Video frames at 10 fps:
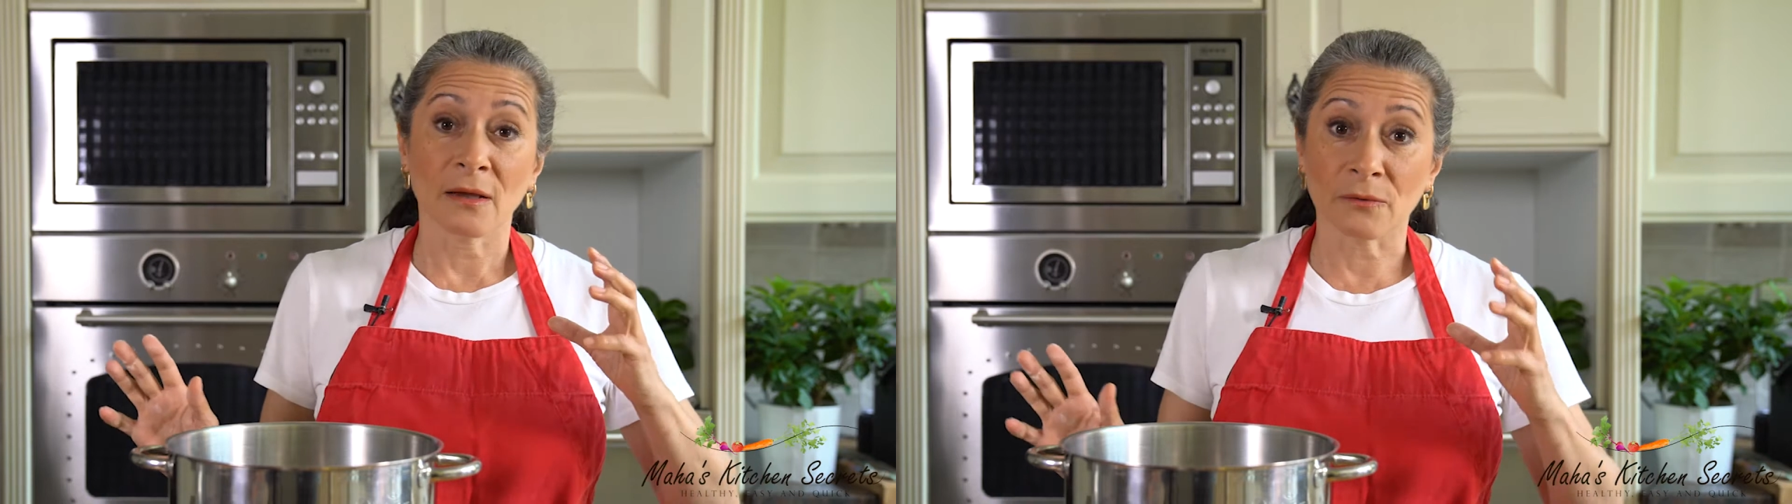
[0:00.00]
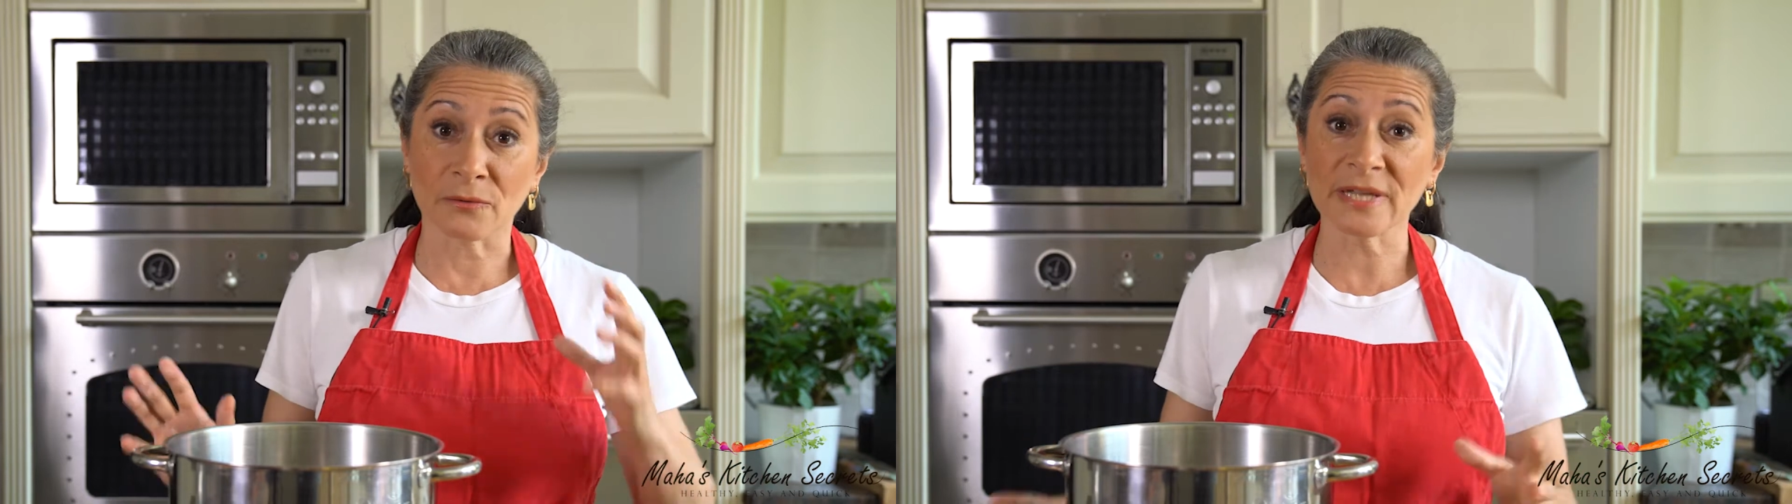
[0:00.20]

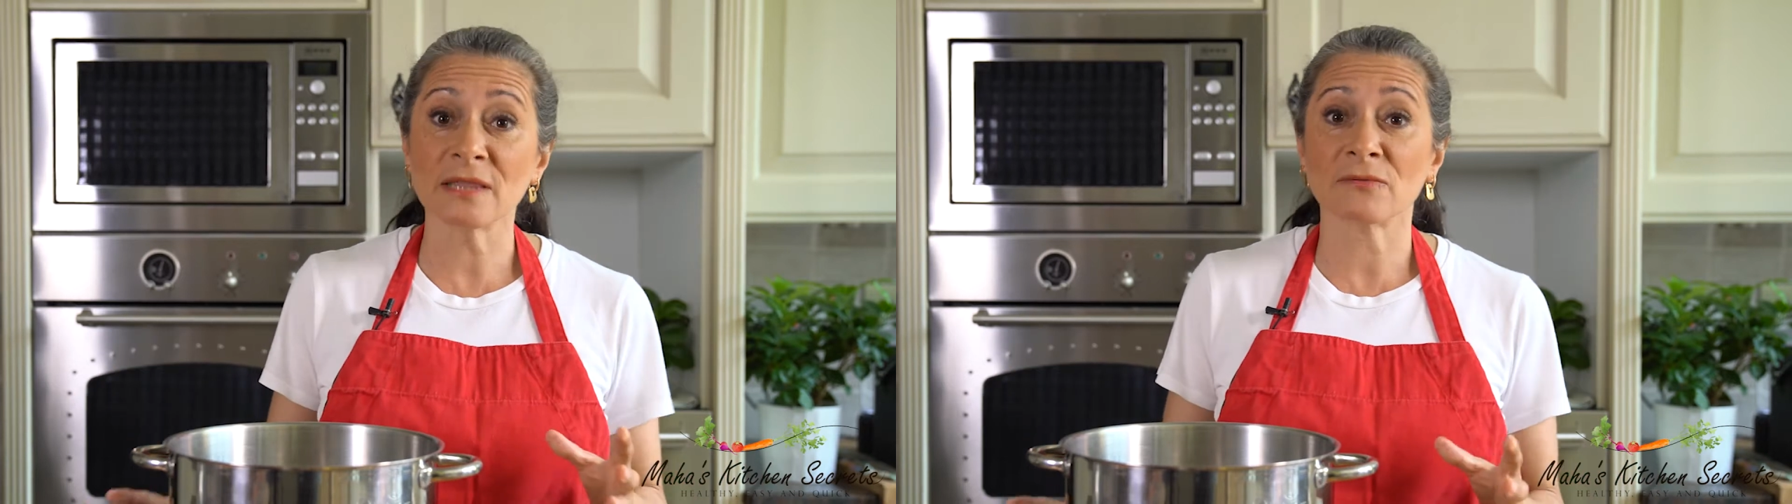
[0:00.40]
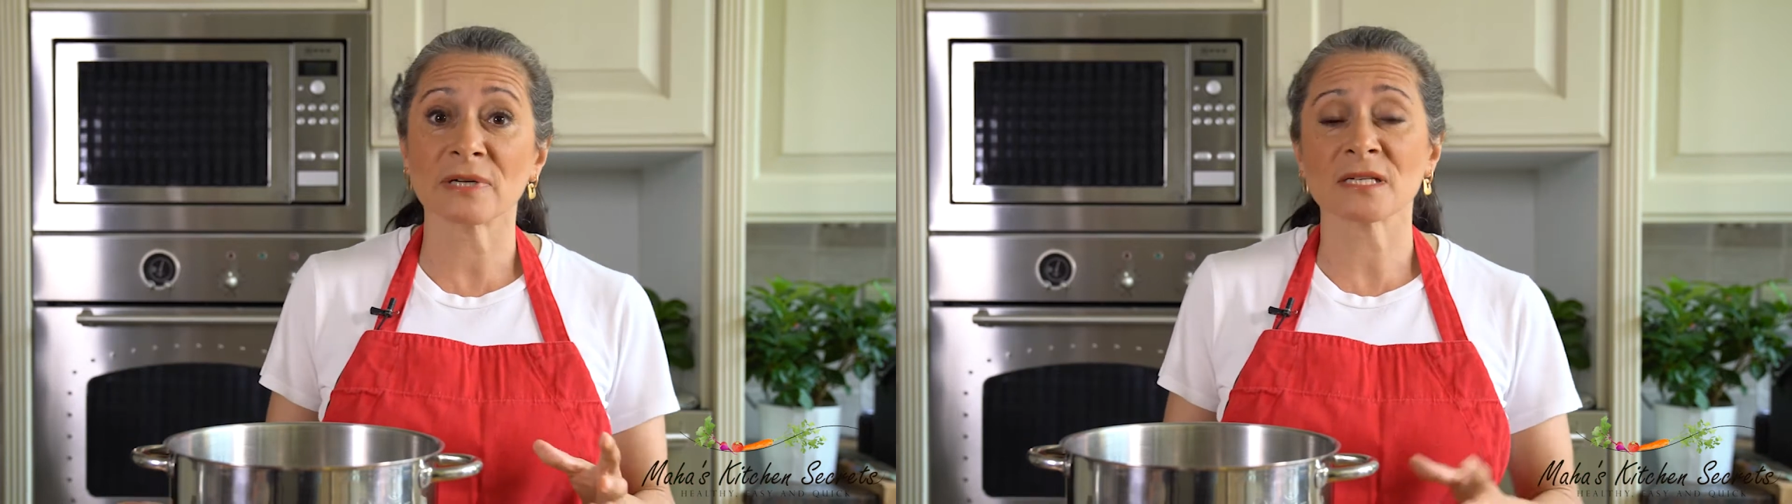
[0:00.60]
Read
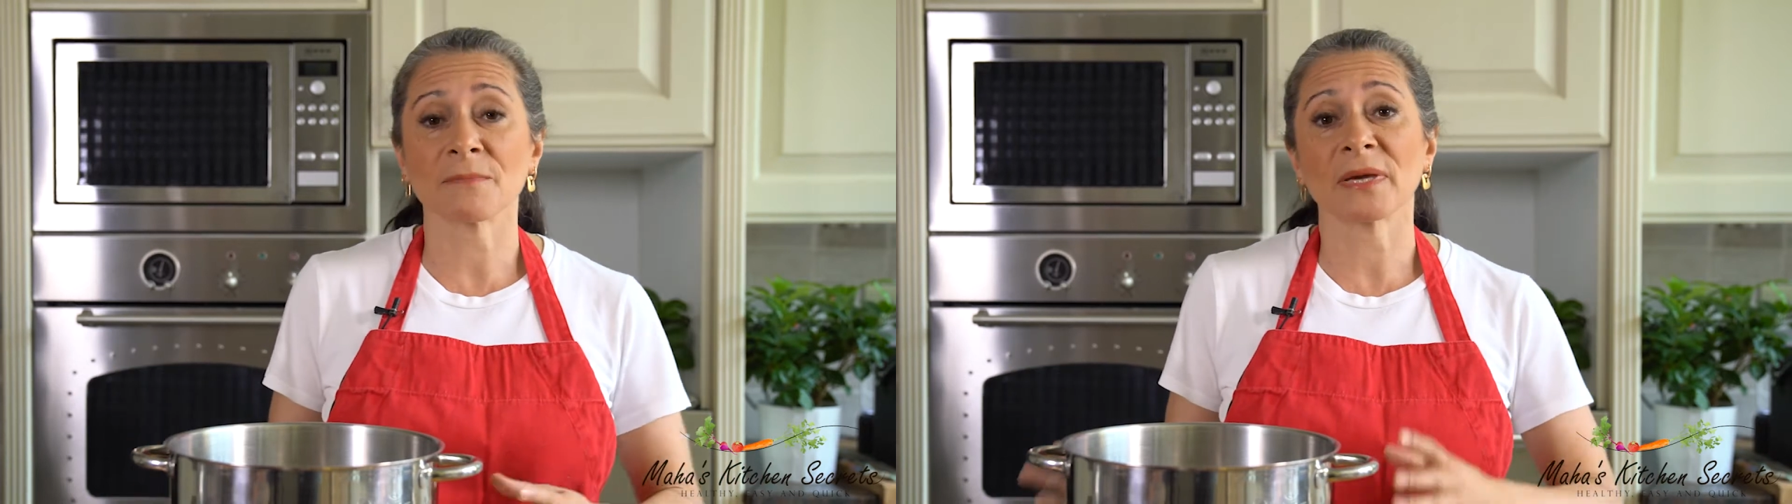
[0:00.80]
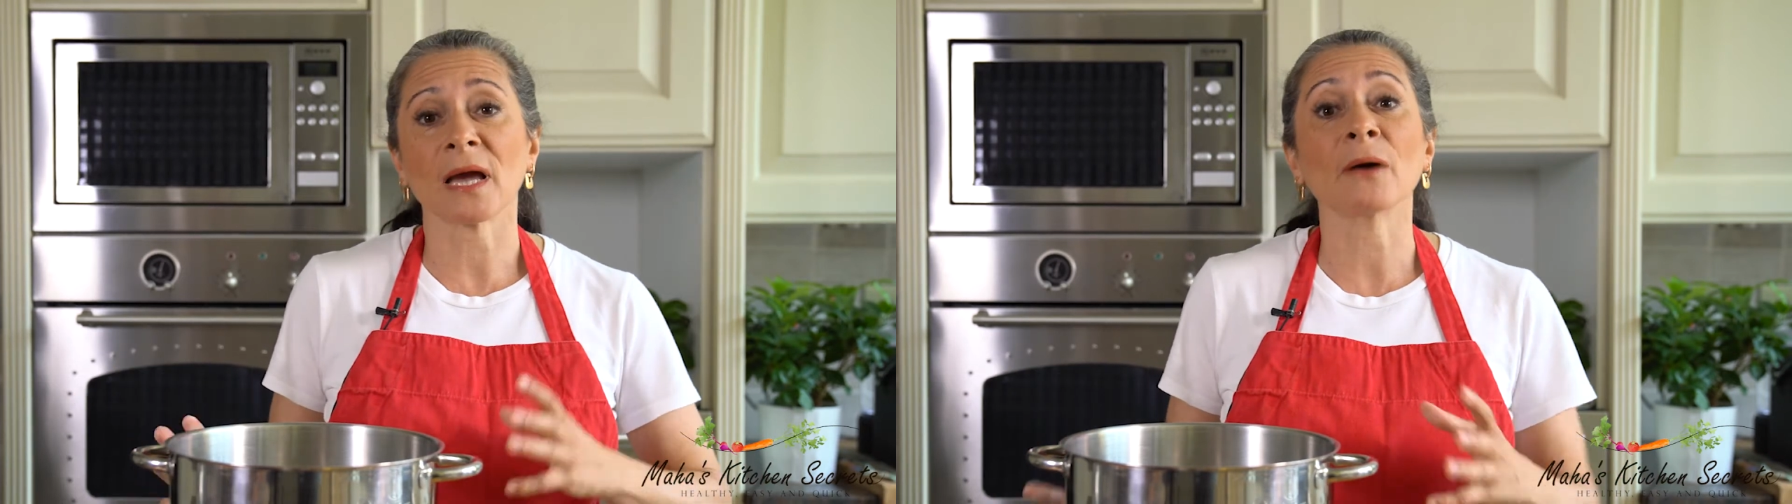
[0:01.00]
the recipe.